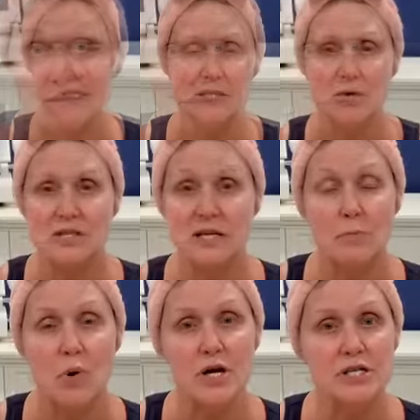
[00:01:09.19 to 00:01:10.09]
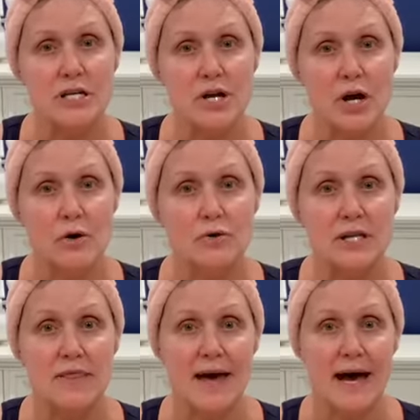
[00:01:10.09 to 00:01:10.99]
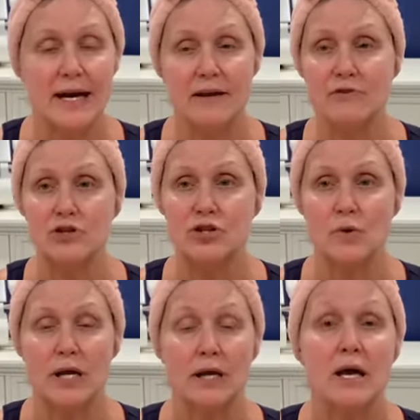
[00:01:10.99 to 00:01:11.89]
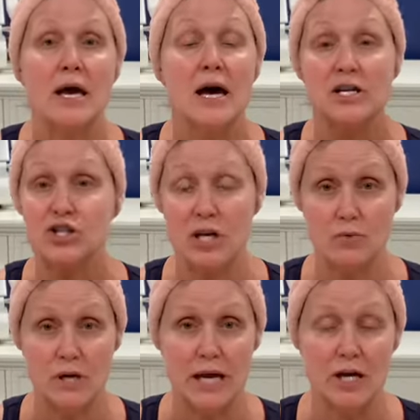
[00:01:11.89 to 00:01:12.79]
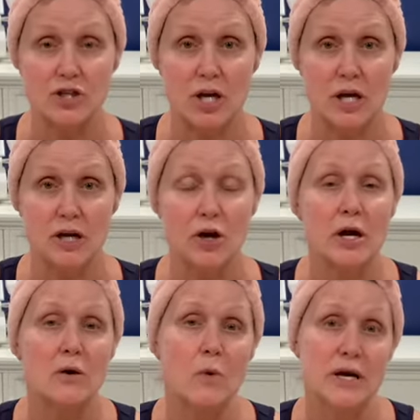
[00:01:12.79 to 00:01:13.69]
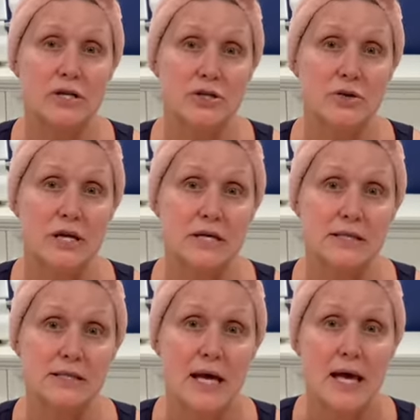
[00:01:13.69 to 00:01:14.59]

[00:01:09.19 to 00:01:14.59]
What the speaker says: So it's important to note that if you're doing a chin reduction, you're going to want to do this